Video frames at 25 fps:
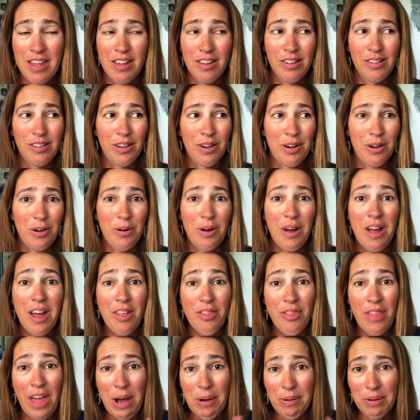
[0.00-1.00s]
So
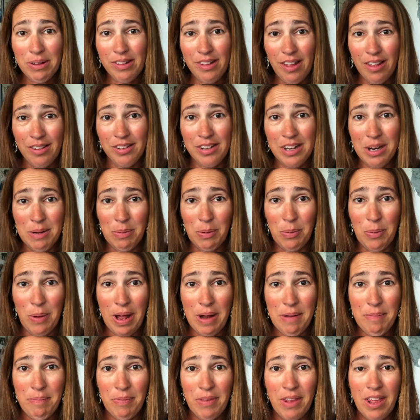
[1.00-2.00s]
that was lesson number
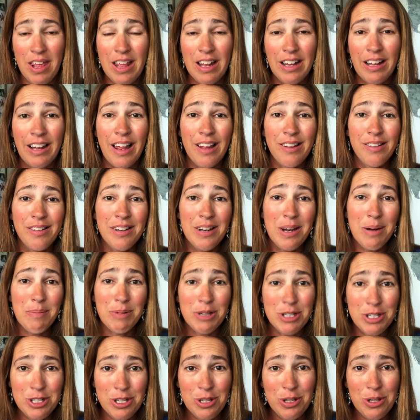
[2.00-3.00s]
one. Lesson
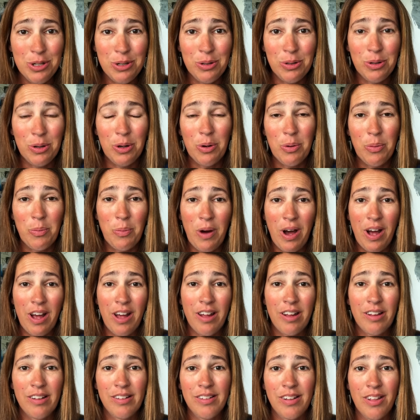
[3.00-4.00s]
number two
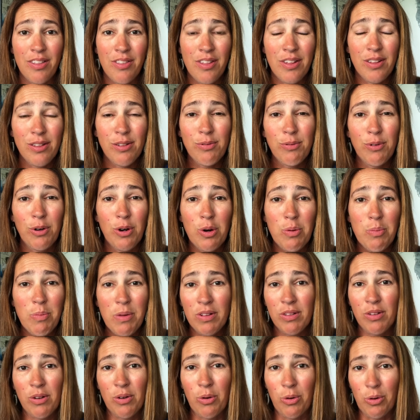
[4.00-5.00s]
was, this room
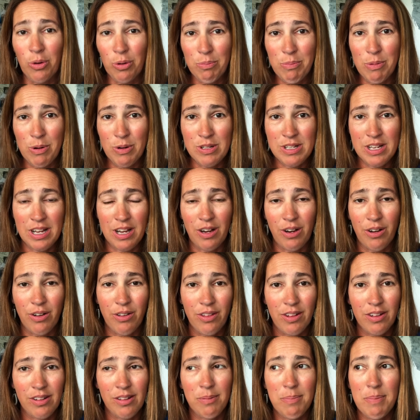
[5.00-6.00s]
was an old motel
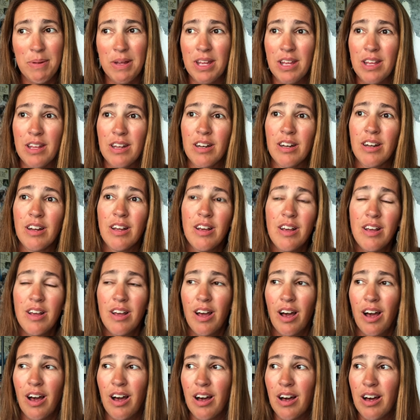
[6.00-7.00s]
that's been
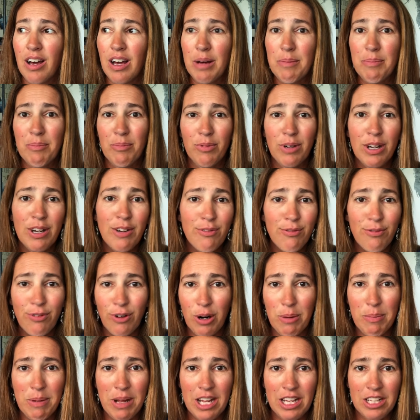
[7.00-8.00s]

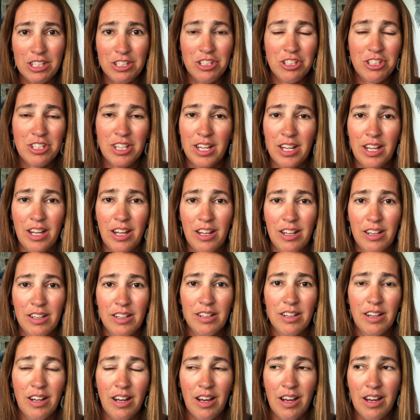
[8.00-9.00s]
refurbished,
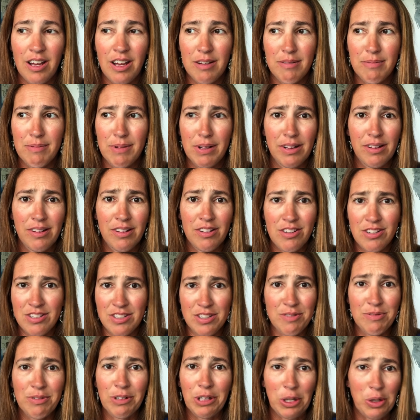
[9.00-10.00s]
and it's
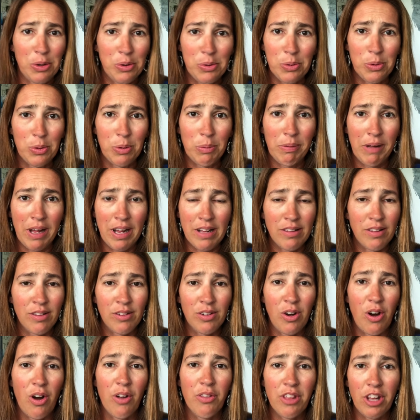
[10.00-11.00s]
just a really cool place. It's
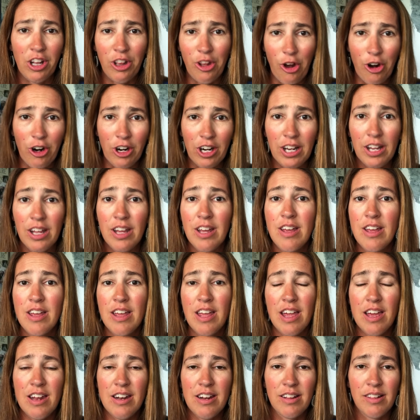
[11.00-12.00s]
called The Lark,
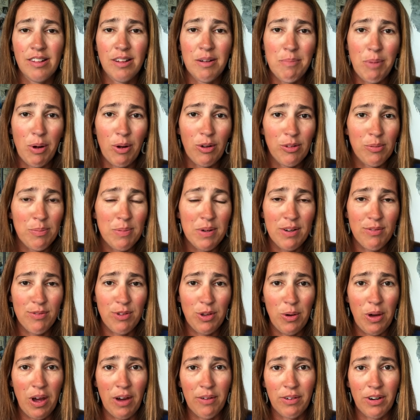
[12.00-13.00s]
and it's in Bozeman. If
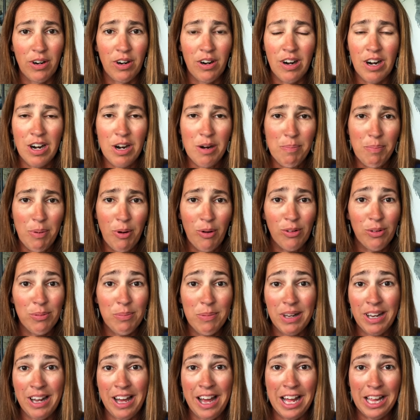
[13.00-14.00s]
you ever are in
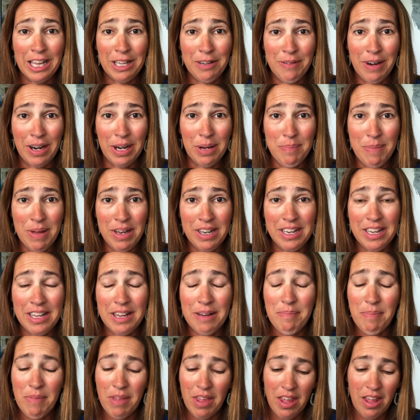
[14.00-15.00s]
Bozeman, highly recommend
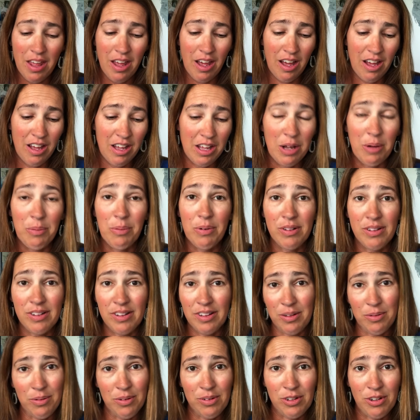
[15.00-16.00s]
it. It was
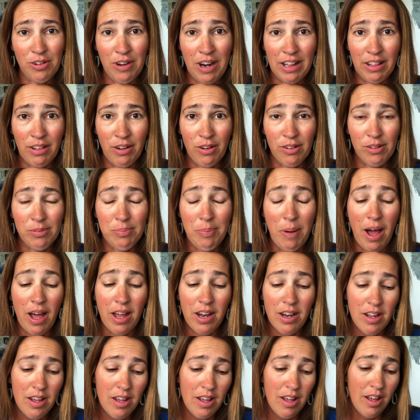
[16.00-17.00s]
a great little
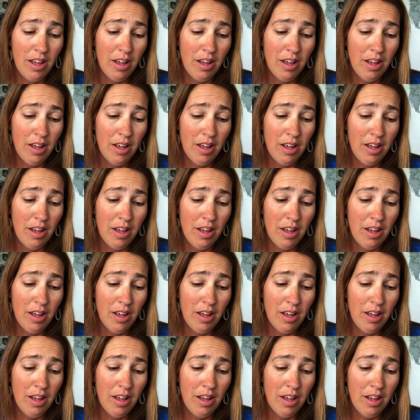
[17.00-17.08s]
spot.